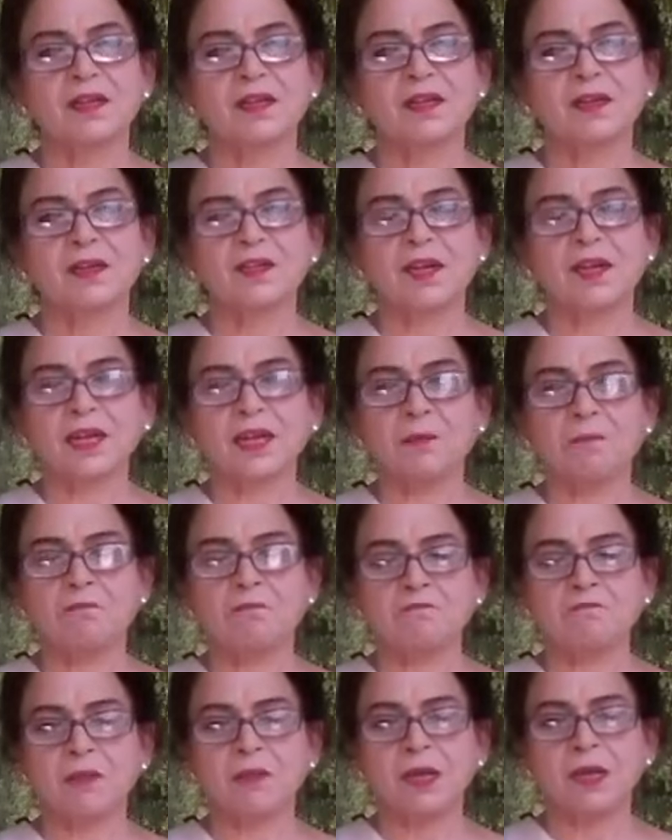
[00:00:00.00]
It's like a
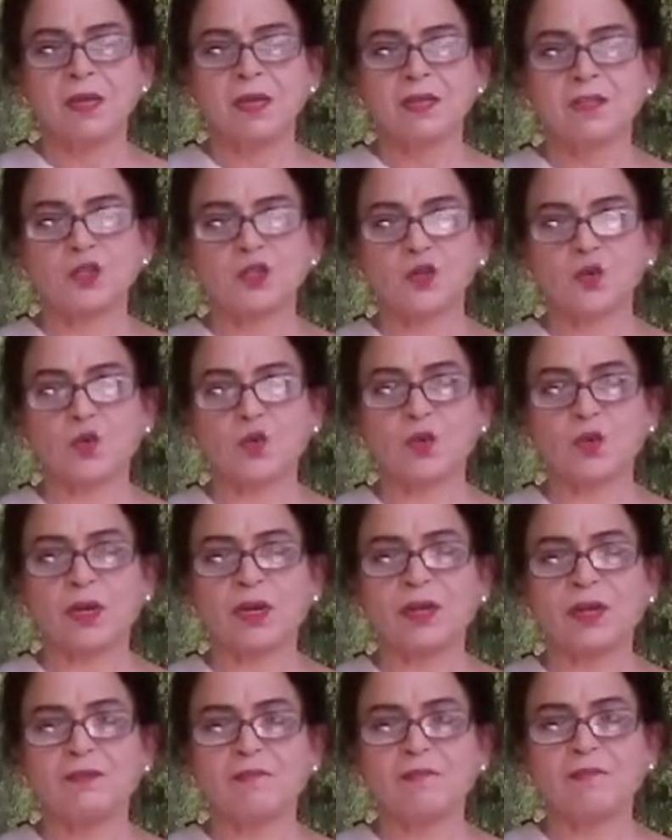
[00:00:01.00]
soul
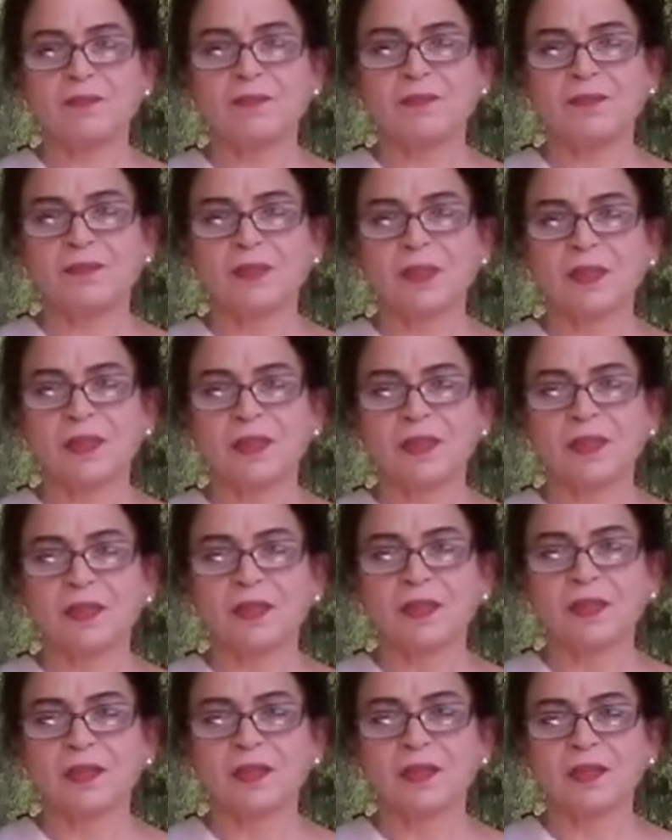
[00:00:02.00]

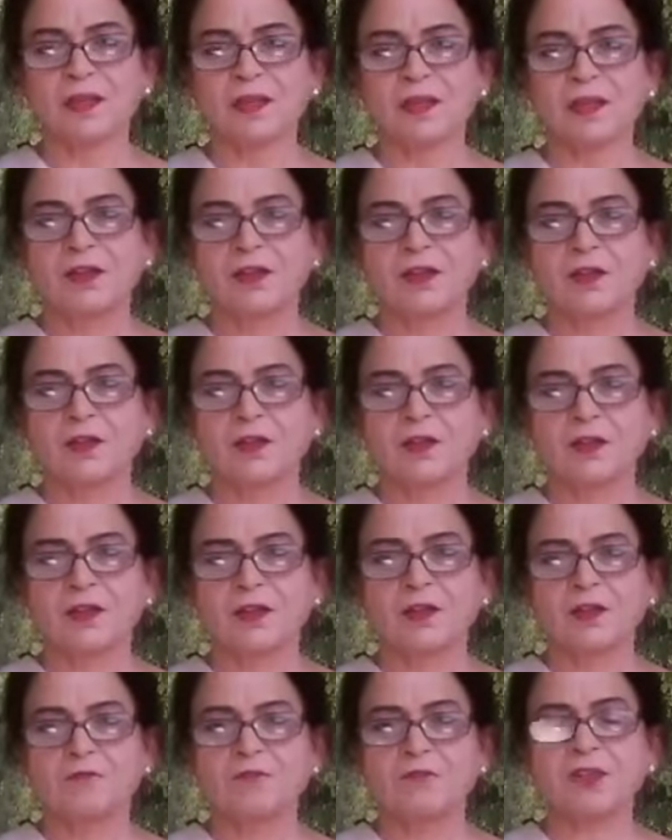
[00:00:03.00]

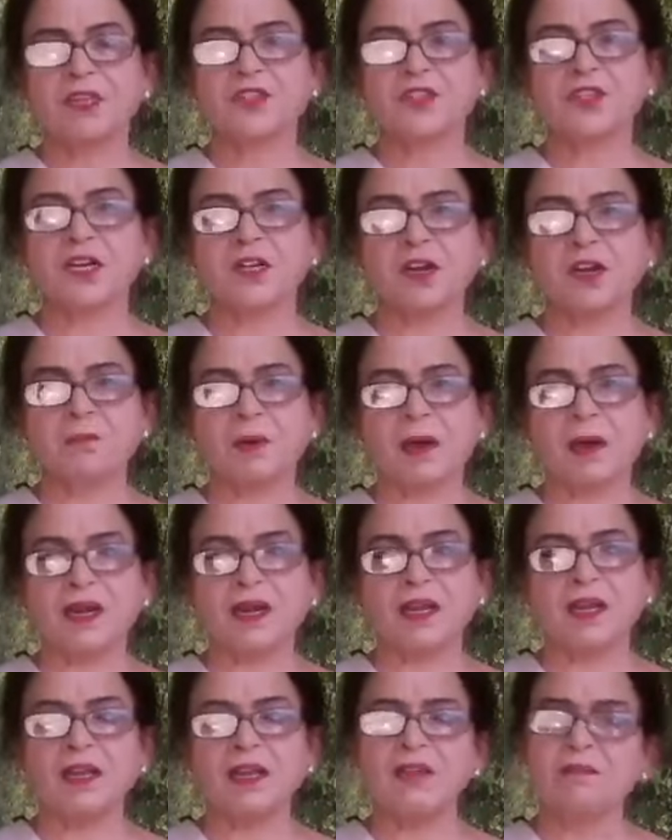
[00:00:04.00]
with a subtle
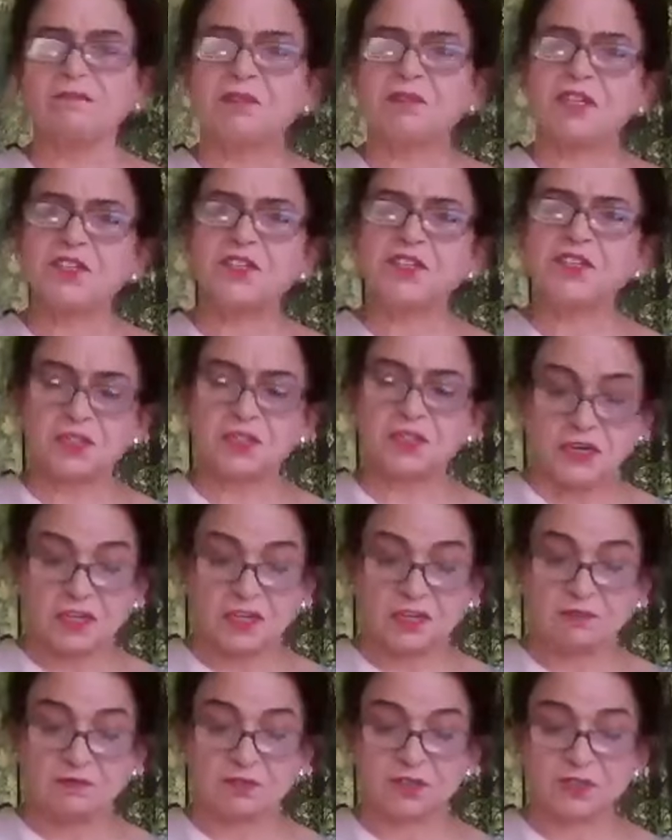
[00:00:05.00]
body. It just
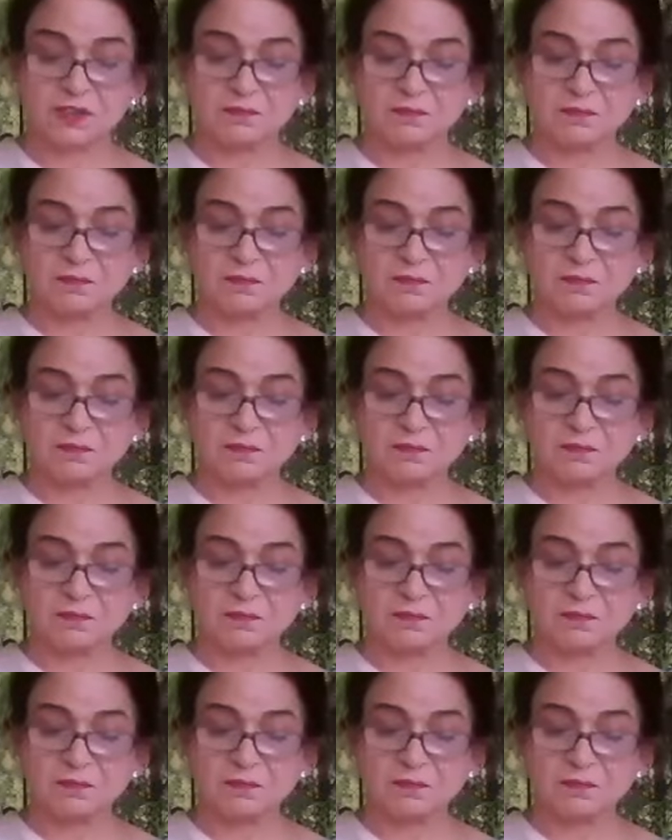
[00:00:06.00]
leaves.